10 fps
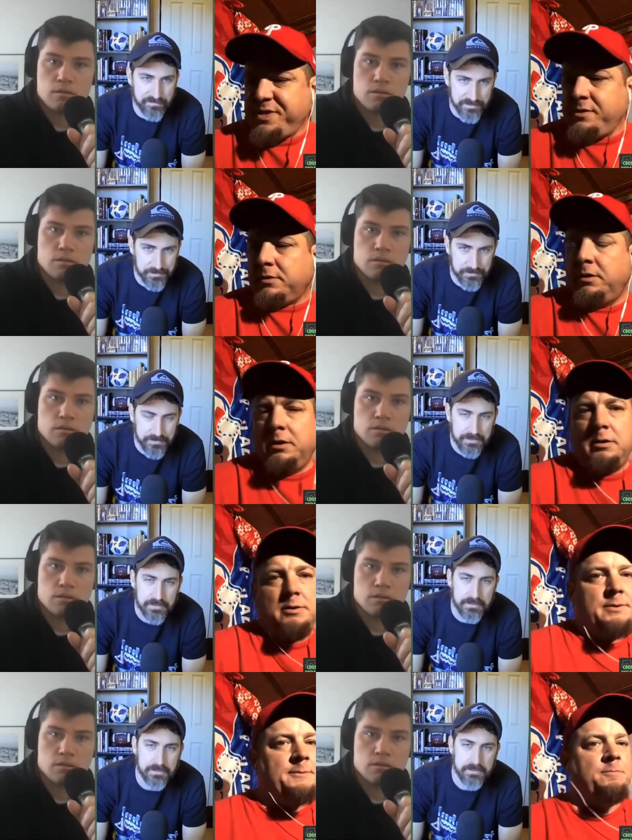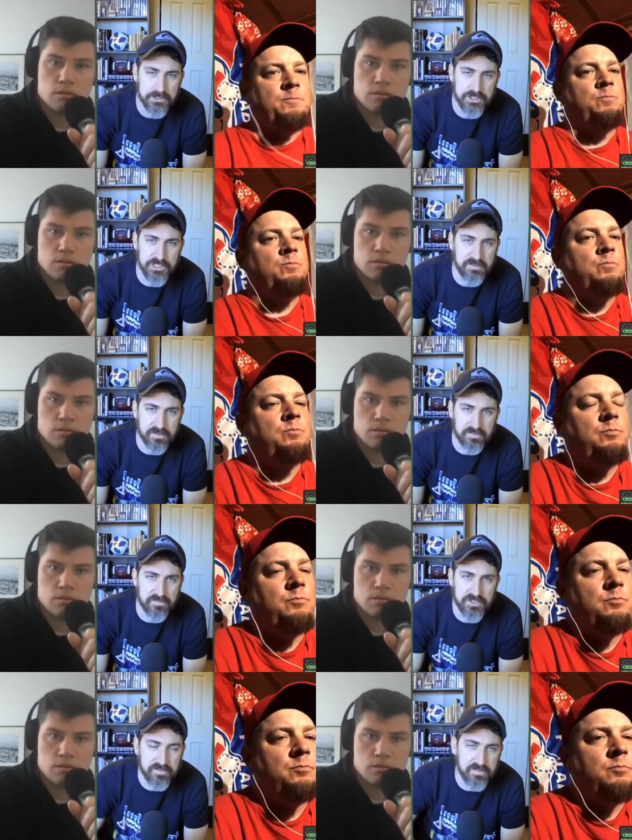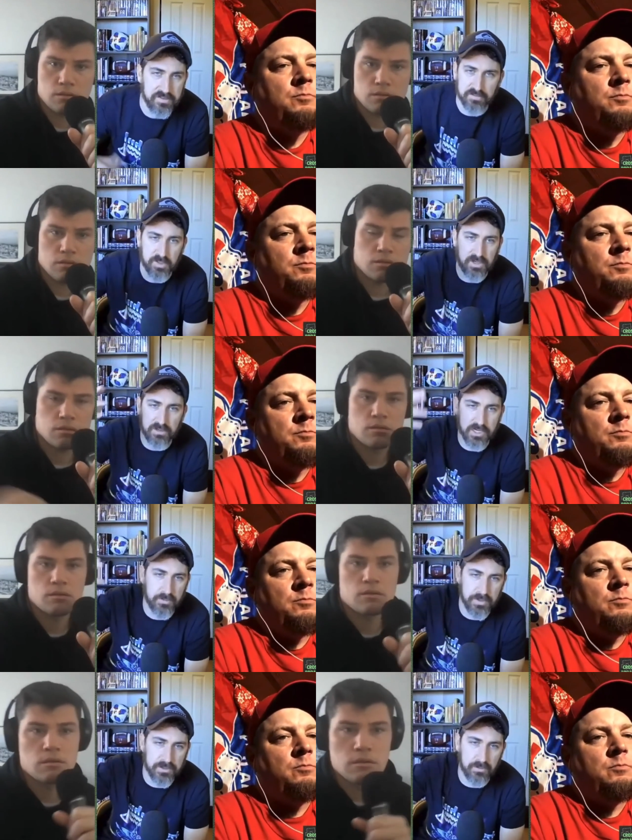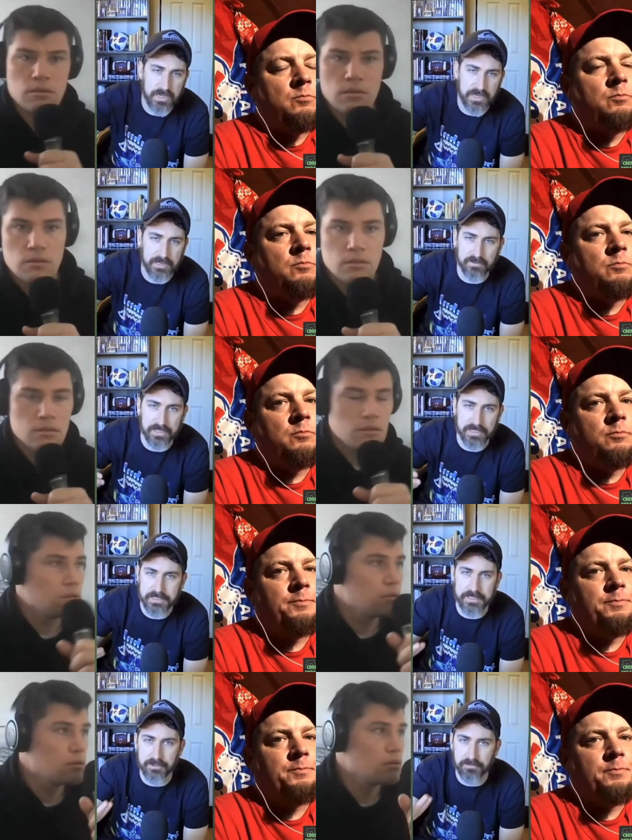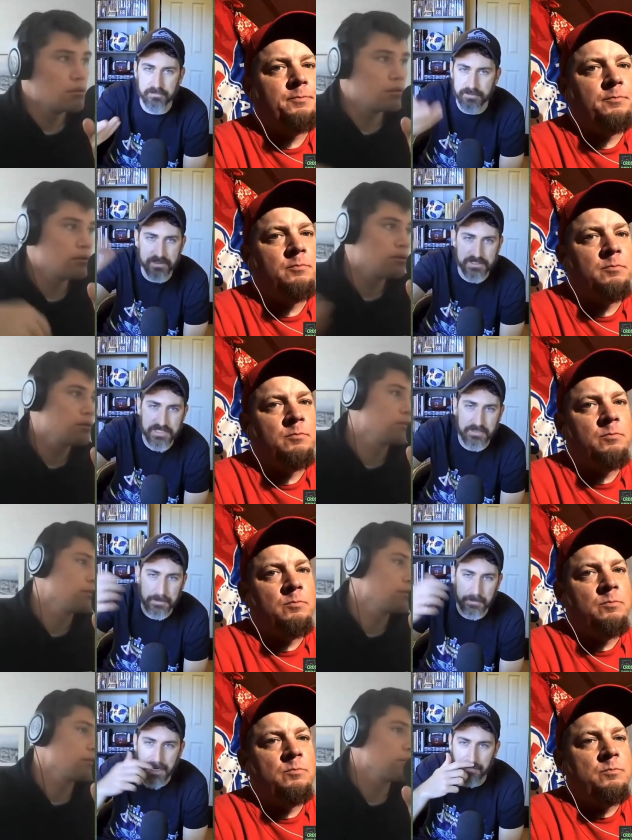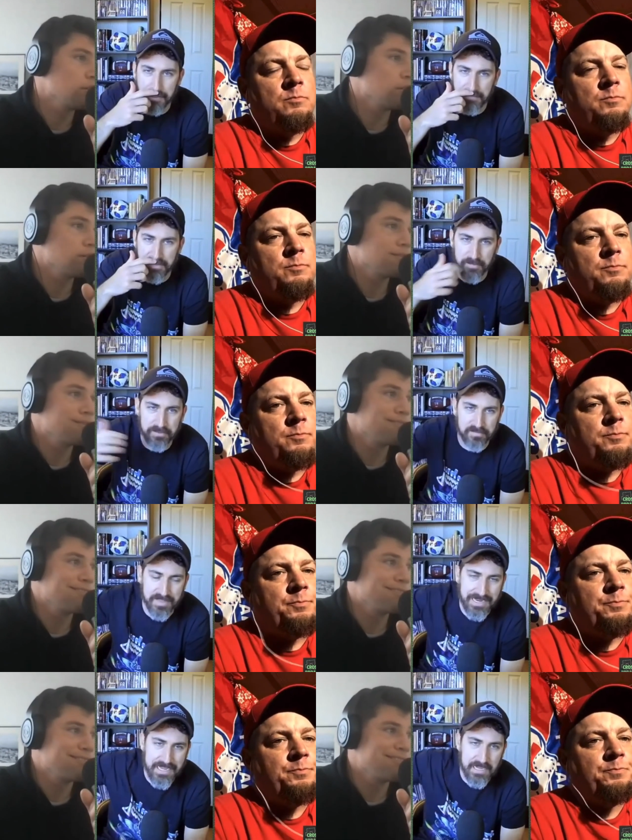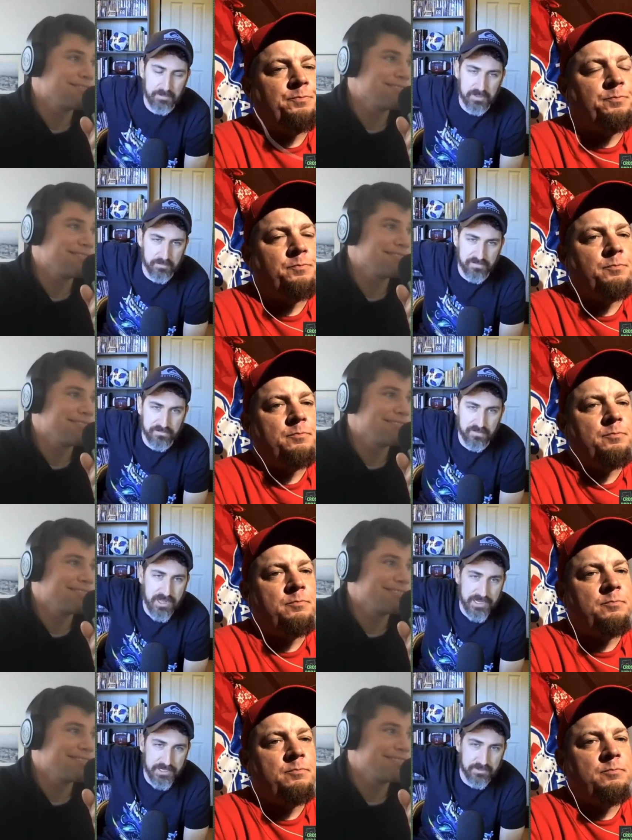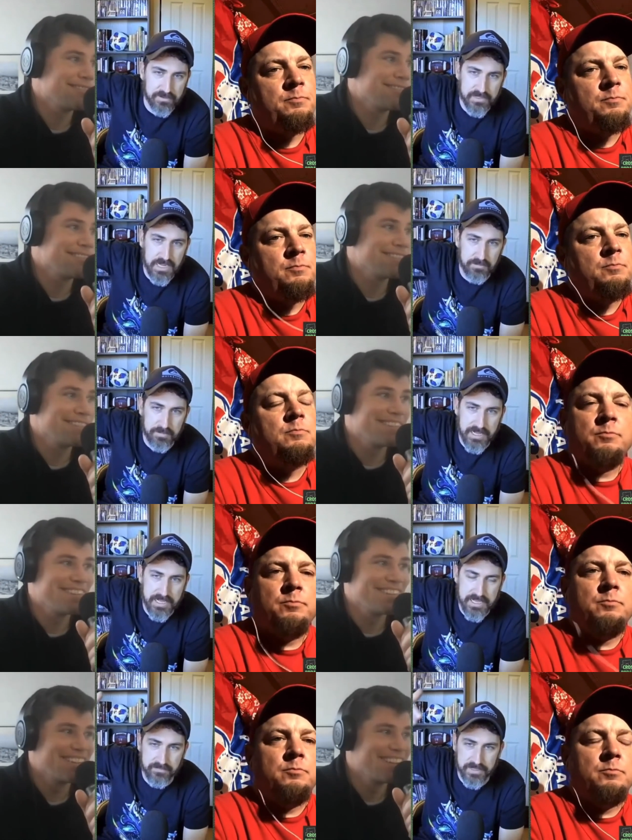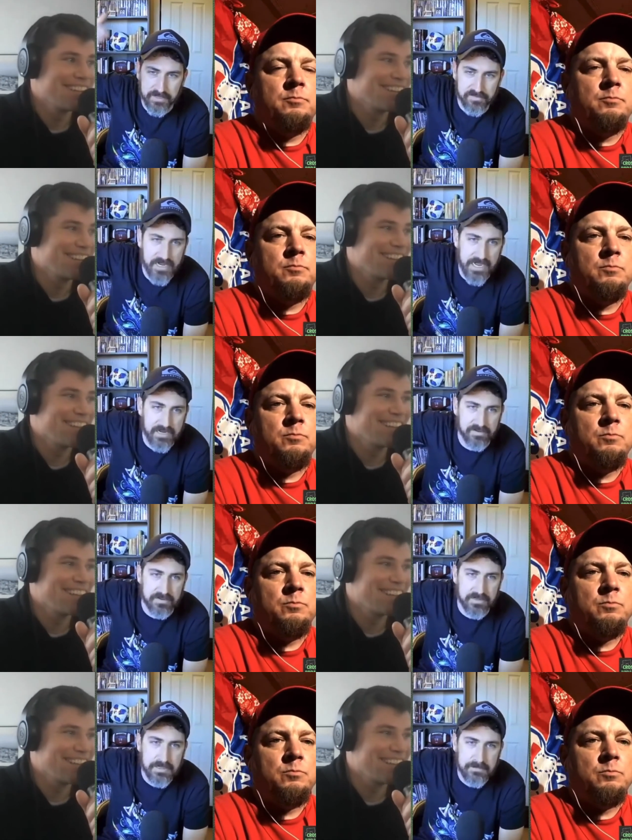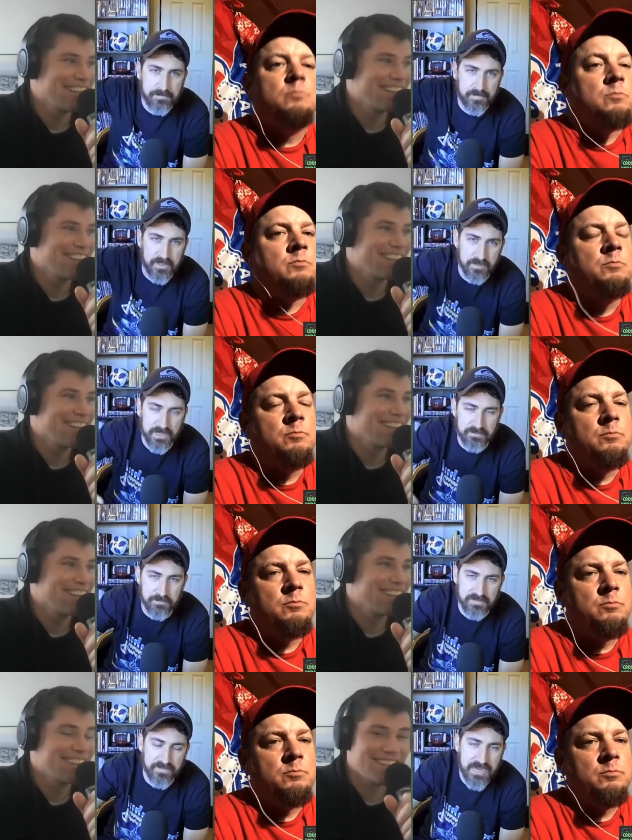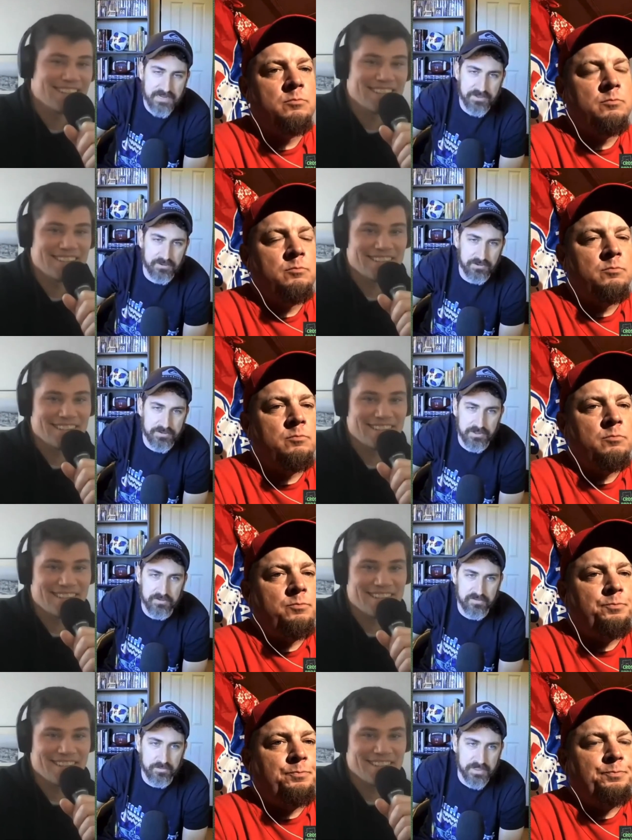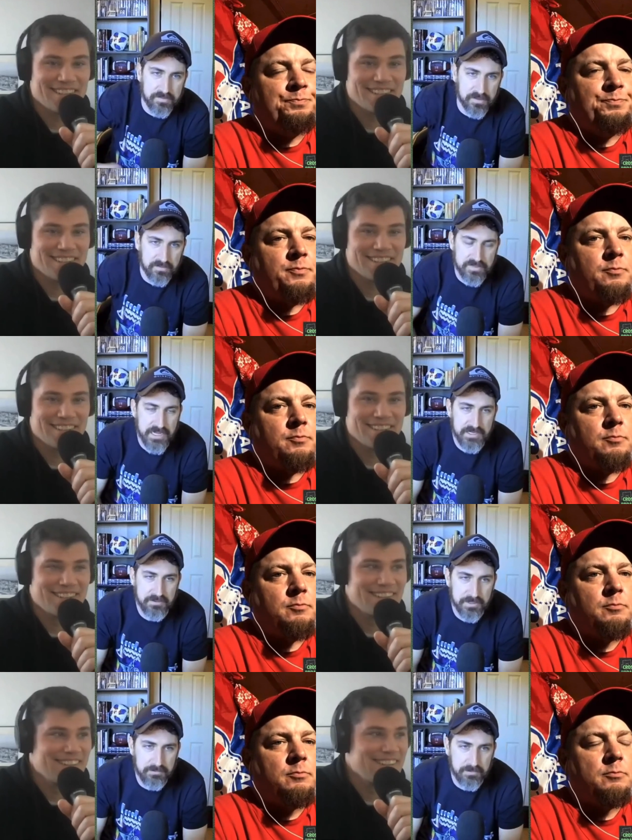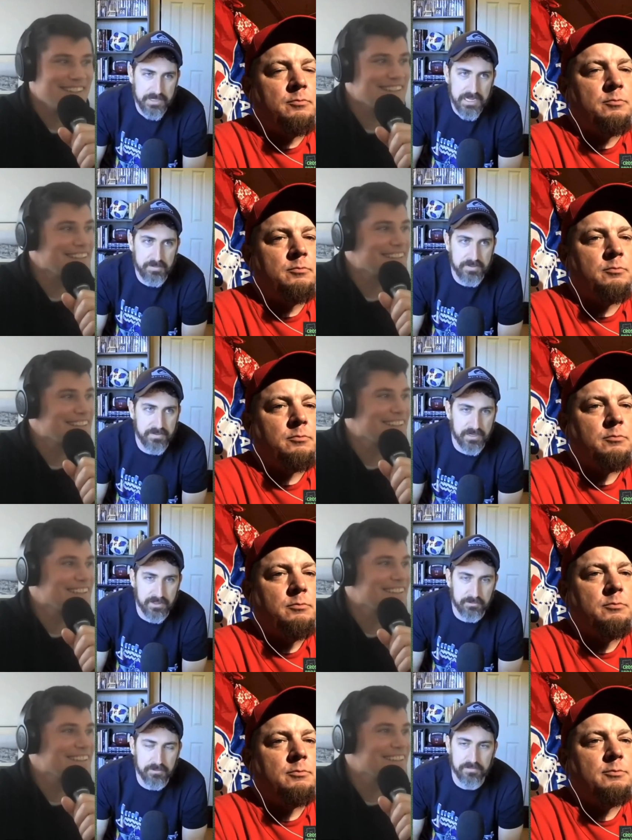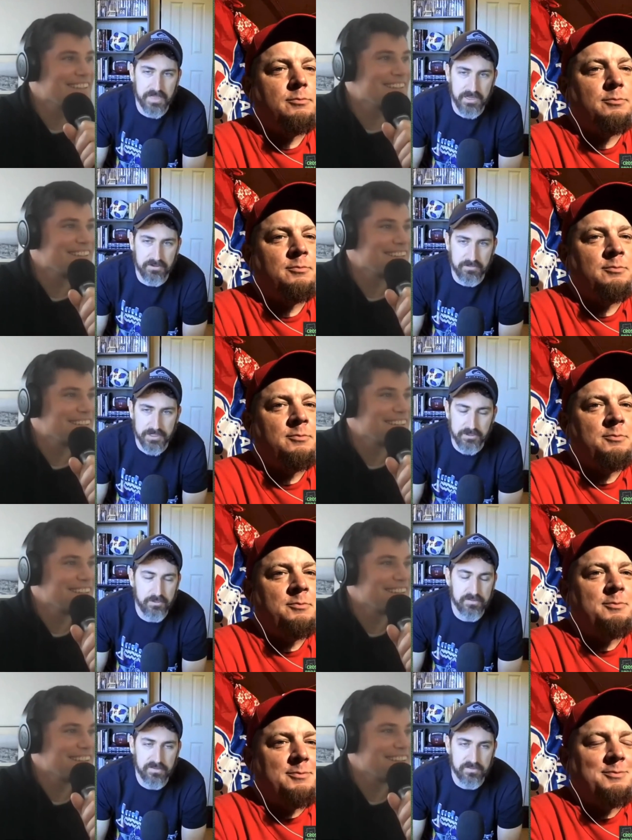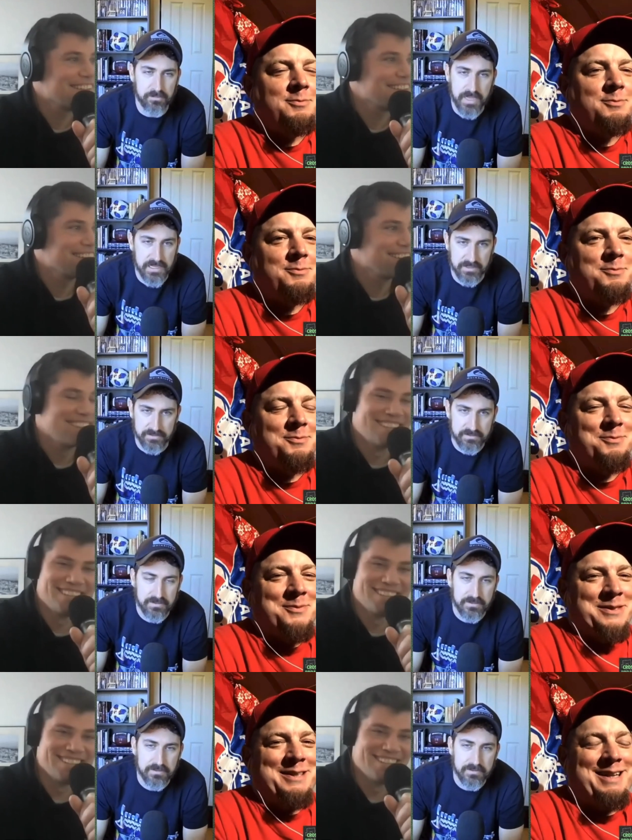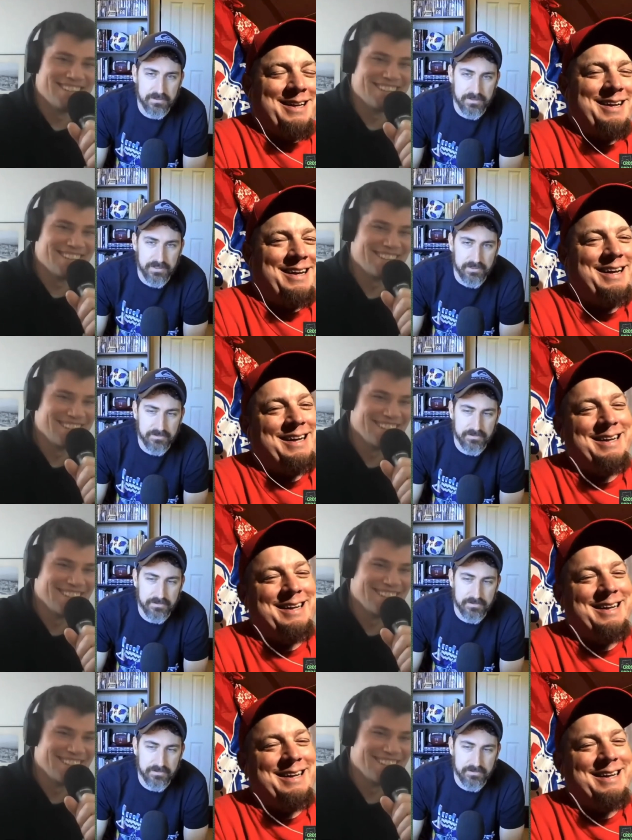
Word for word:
Speaker 1: field. She's ex- she sees a ball coming her way, or like you know, we reach out to grab it or something, and Zack Hample comes flying over top of my head and like snags it. Mm-hmm. And then mm. my, my five year old turns to me and says, "Daddy, what what happened there? Like, what was that all about? Who is this man?" You know.